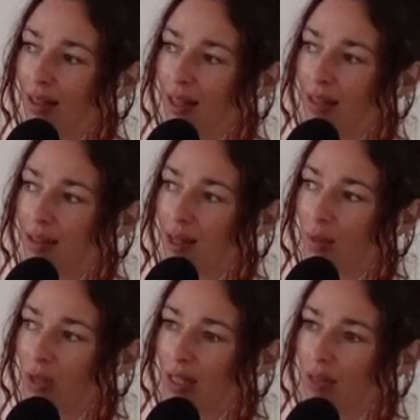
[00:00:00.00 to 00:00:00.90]
and stop
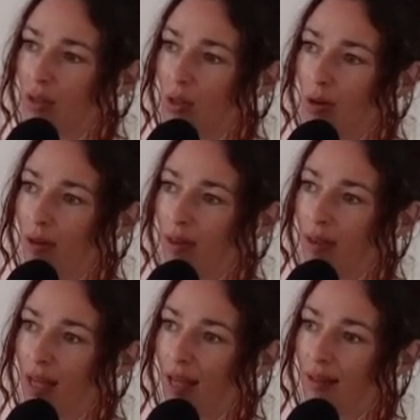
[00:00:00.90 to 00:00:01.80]
trying to do all the
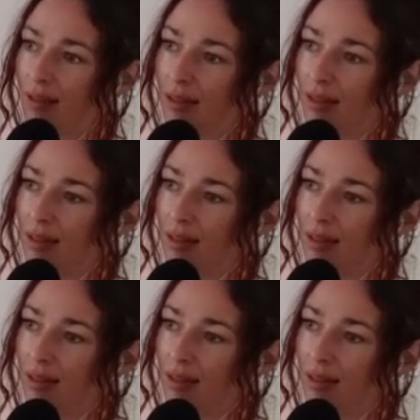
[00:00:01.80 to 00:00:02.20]
things